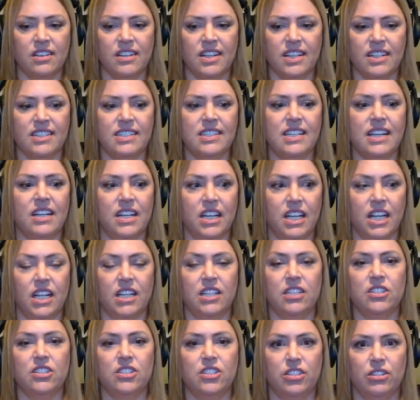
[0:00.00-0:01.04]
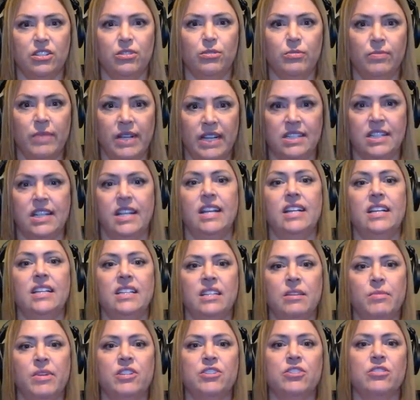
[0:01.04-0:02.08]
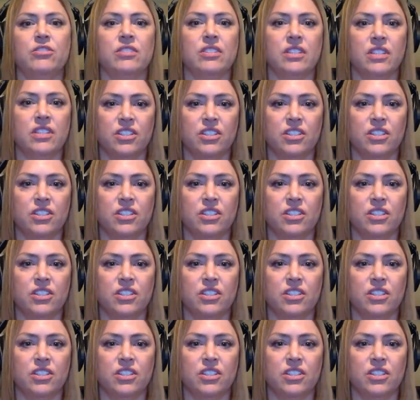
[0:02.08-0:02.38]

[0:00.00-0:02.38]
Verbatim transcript: is dedicated to maintaining the measures